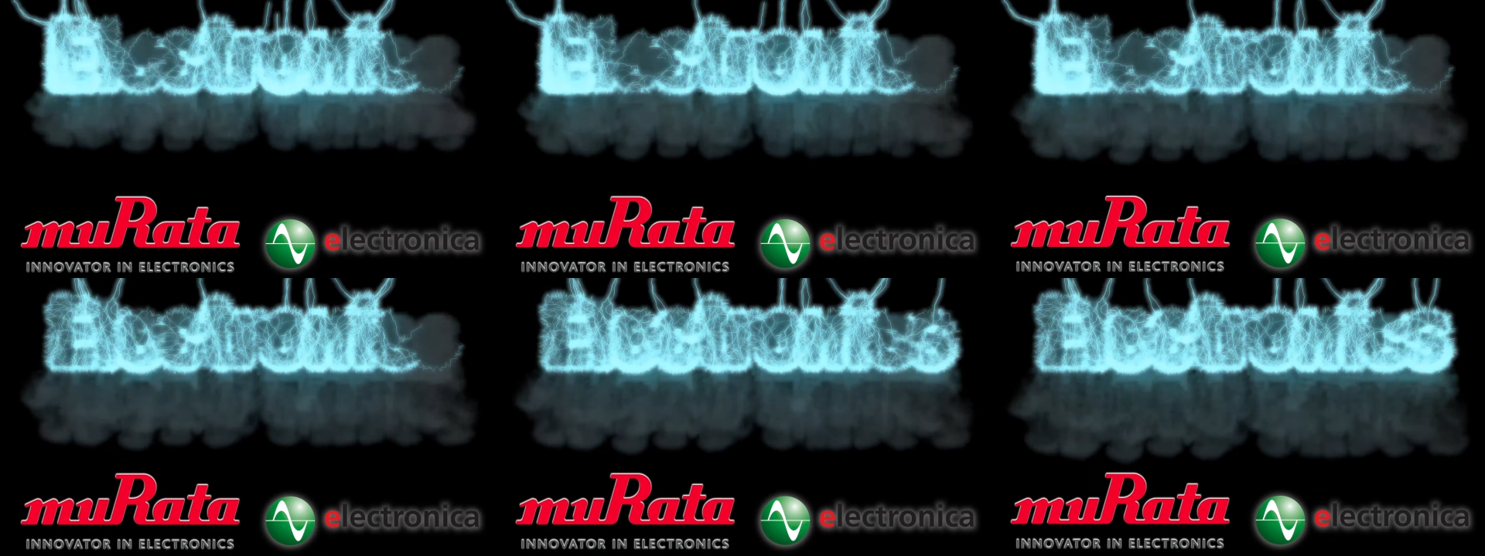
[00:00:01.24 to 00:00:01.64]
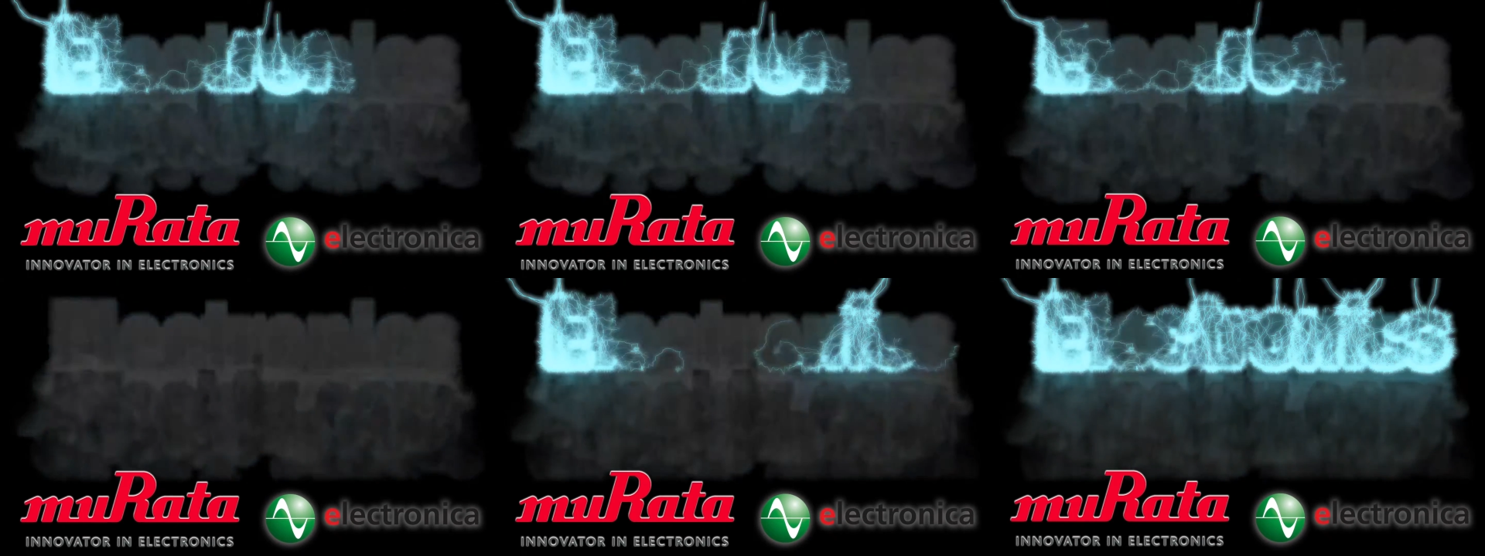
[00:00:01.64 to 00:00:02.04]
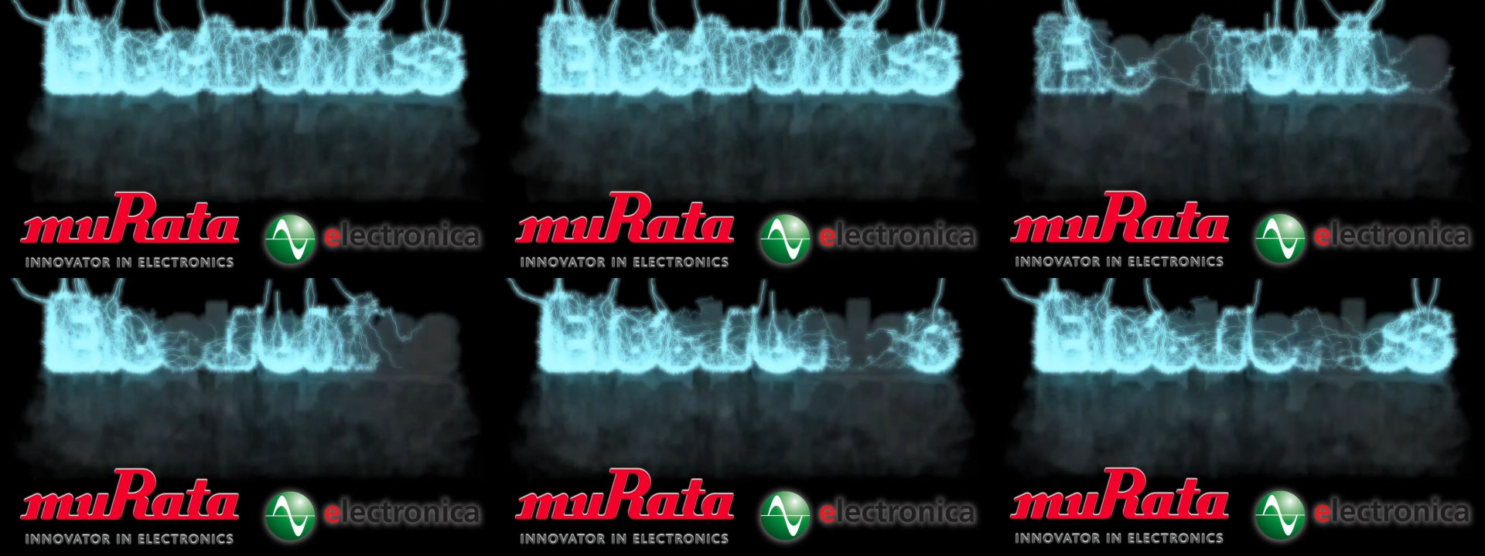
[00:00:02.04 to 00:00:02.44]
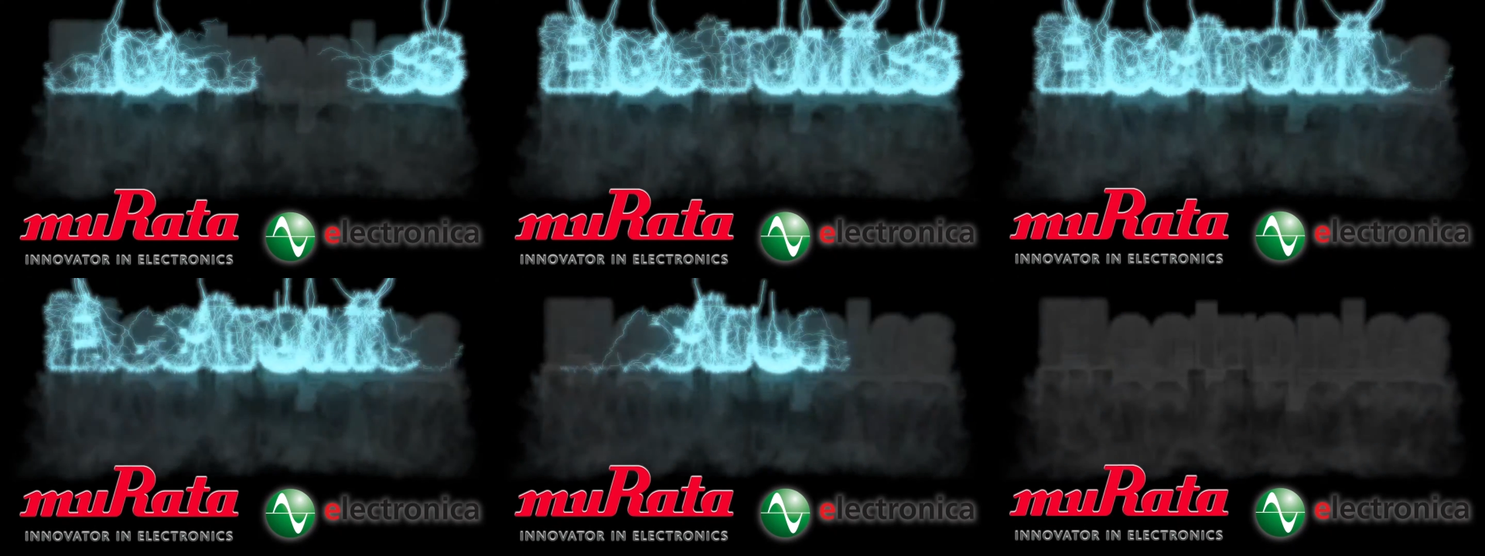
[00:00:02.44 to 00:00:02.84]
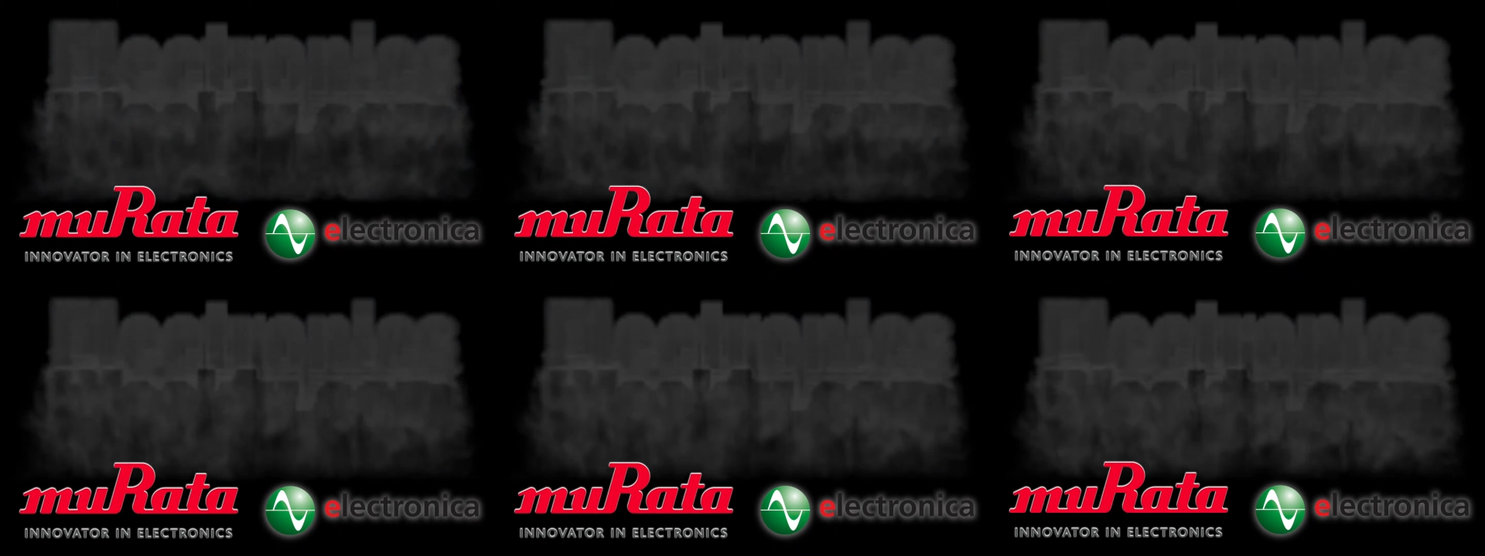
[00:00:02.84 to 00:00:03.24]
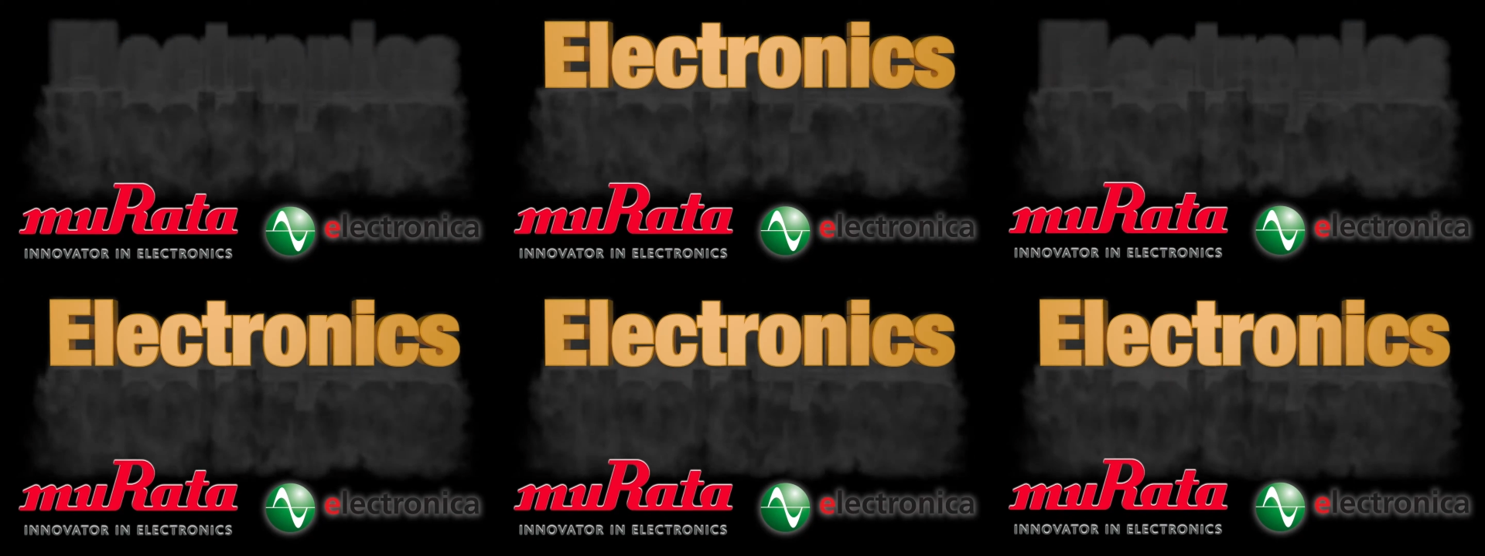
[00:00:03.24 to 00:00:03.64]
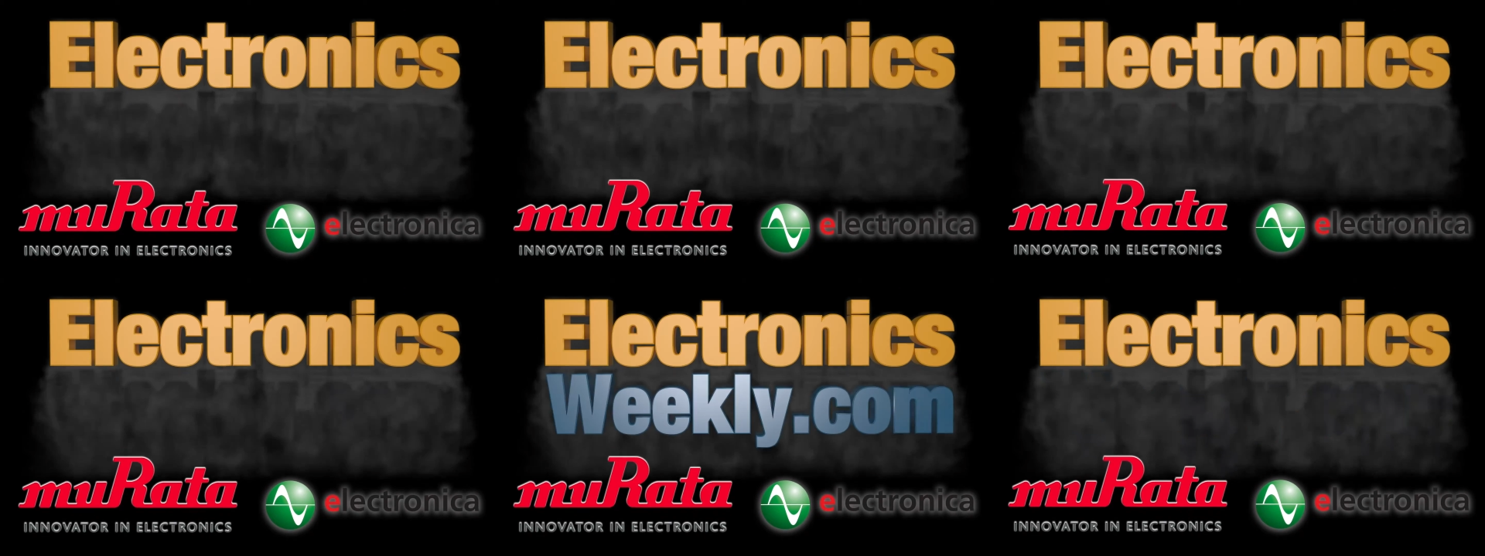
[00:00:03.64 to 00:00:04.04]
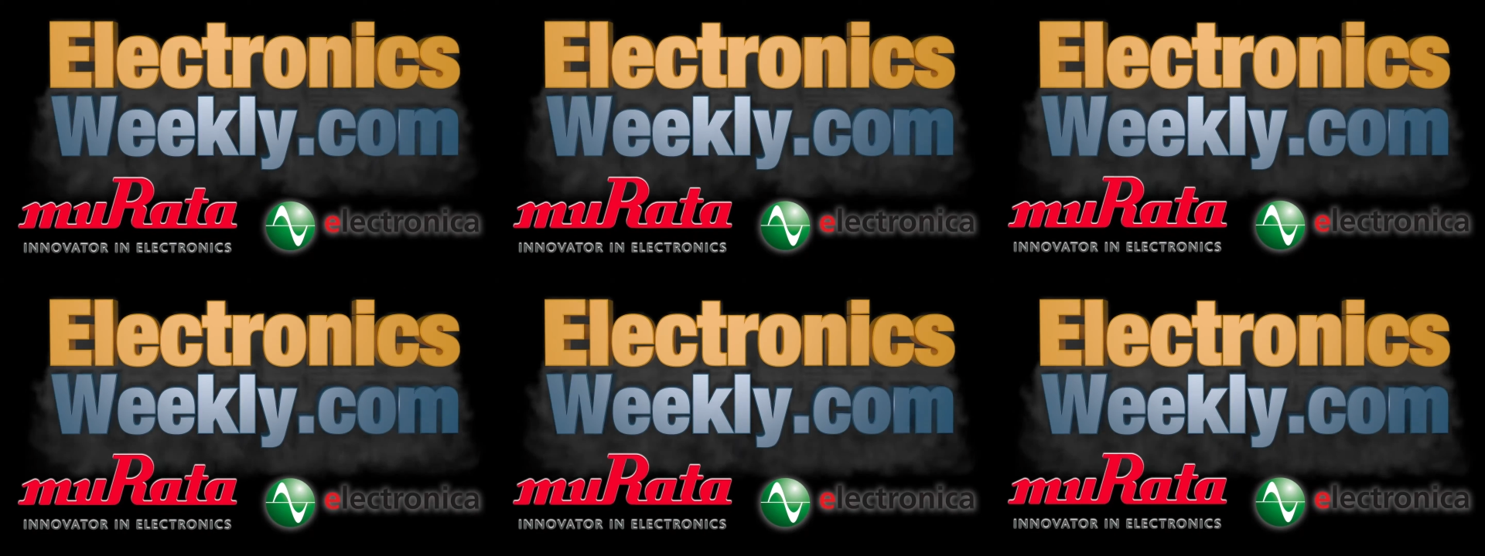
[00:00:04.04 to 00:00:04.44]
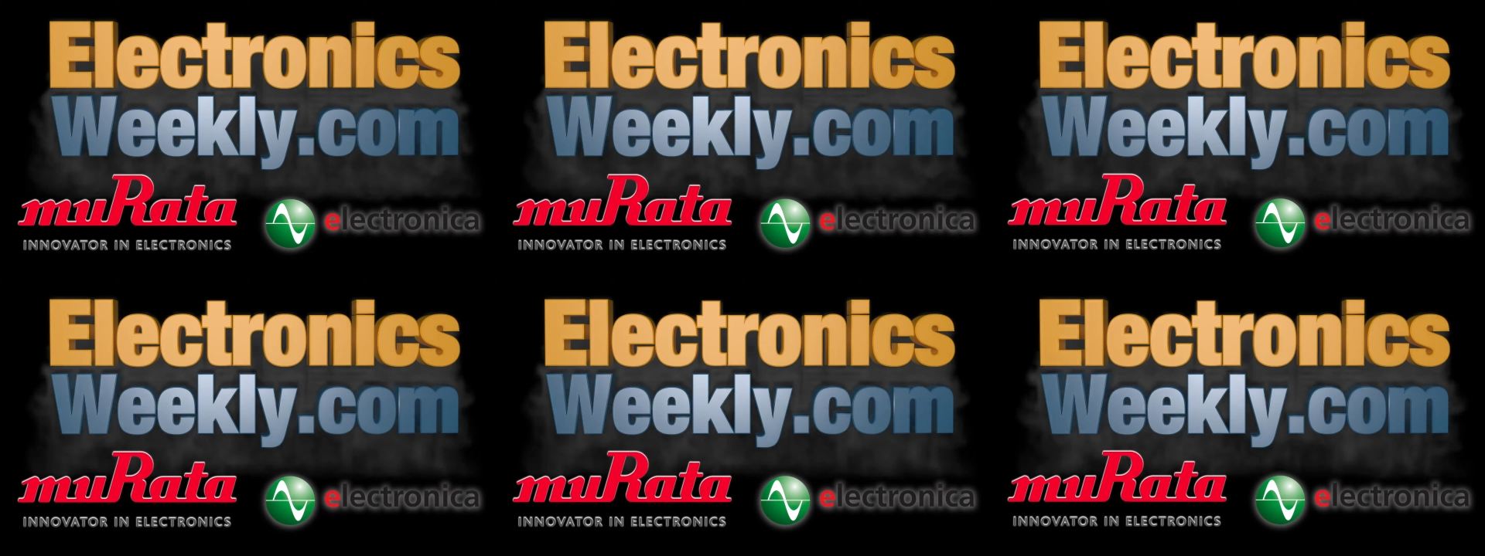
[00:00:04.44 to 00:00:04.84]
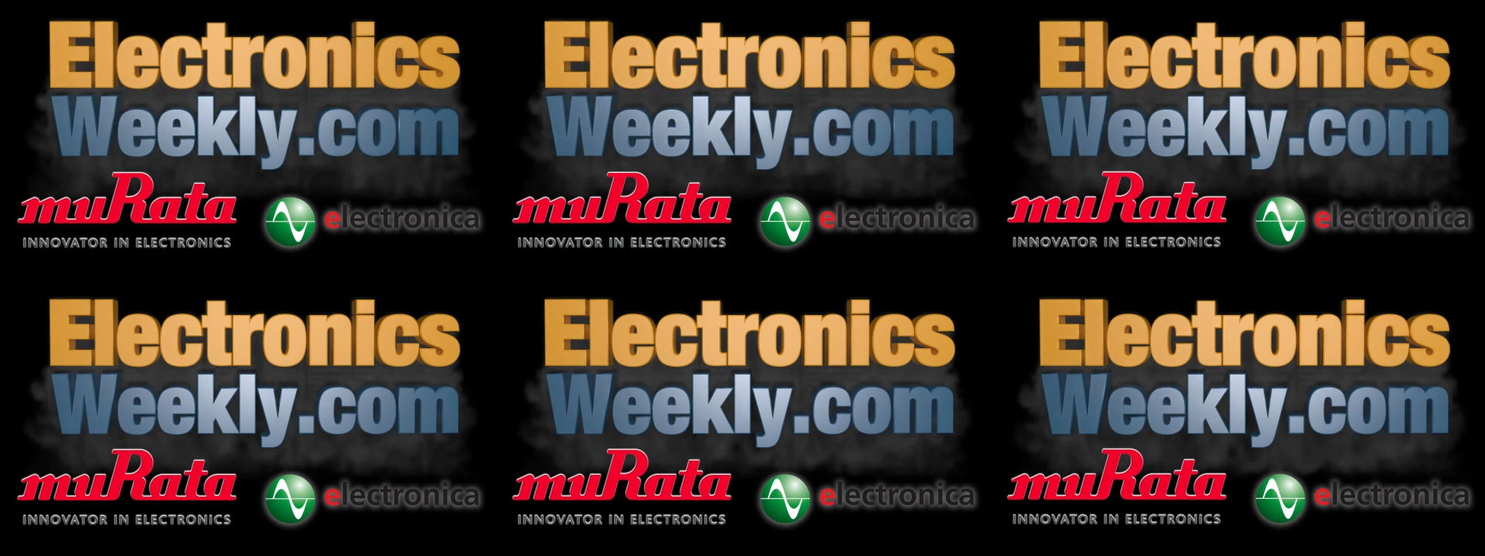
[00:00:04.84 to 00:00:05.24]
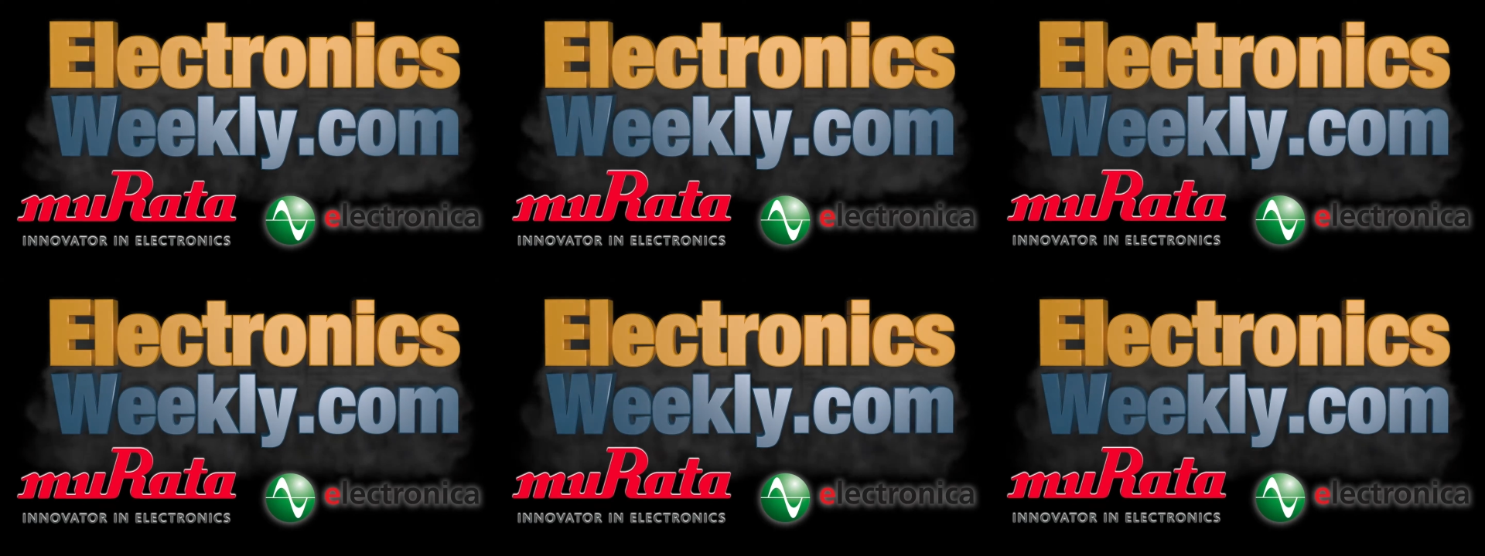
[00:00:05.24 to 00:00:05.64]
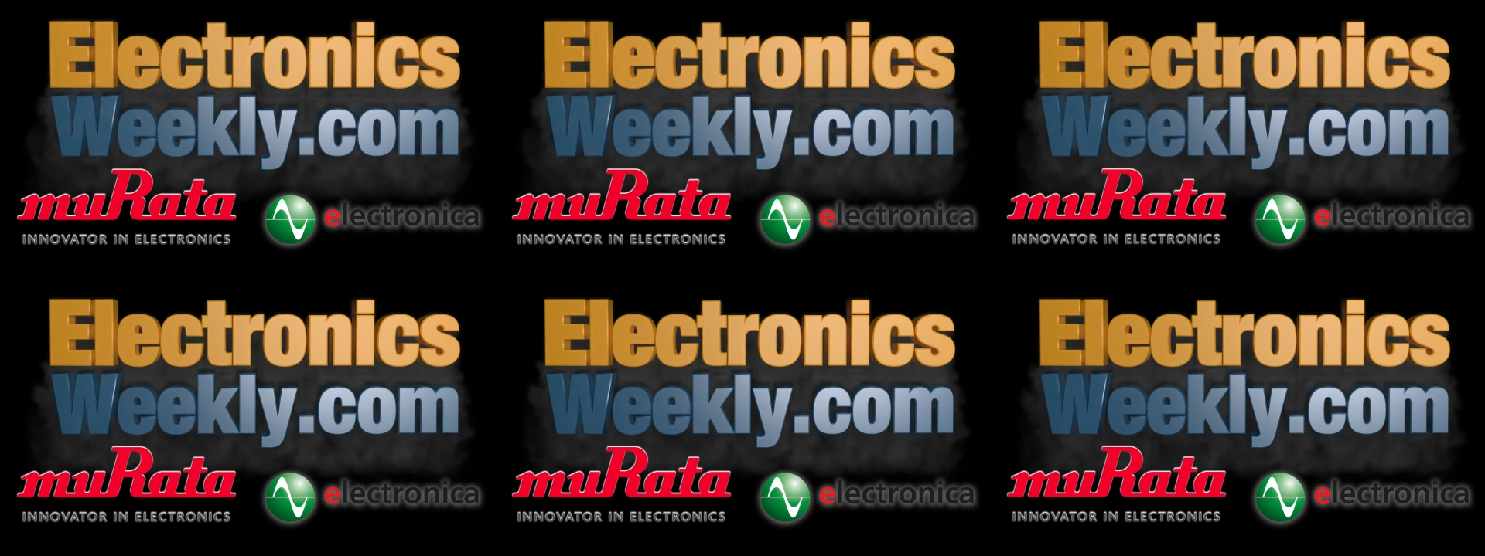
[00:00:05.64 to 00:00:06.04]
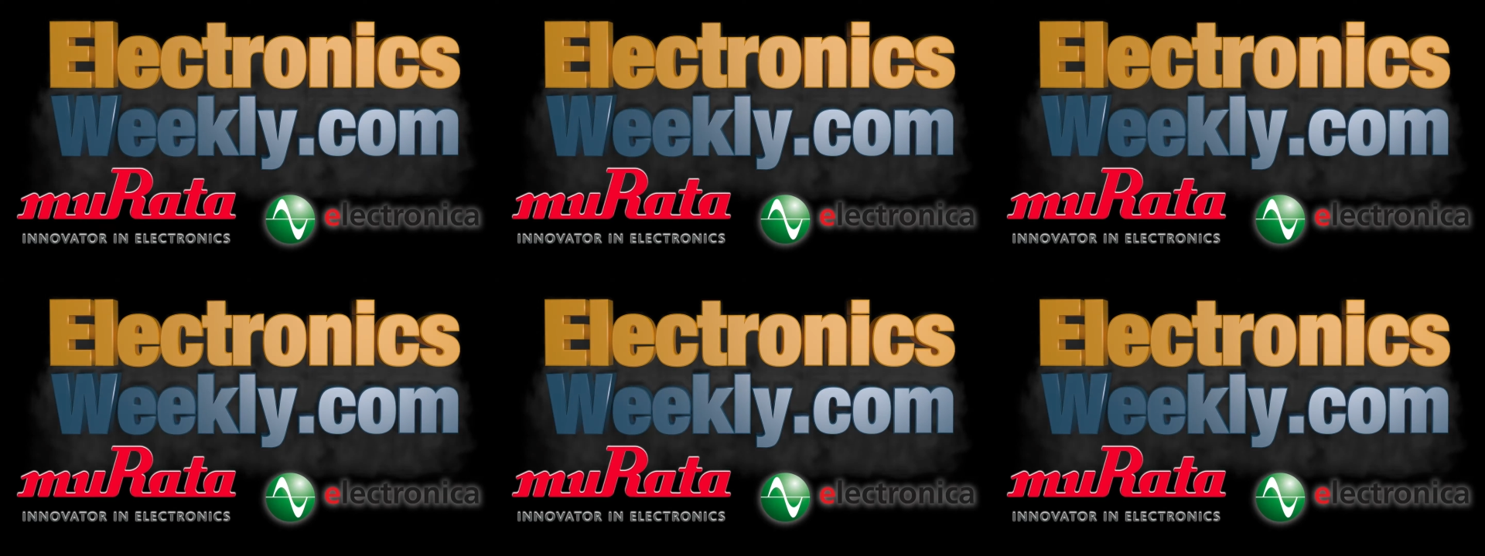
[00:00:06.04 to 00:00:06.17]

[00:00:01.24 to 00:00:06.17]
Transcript: No face is visible, so there are no lips to read.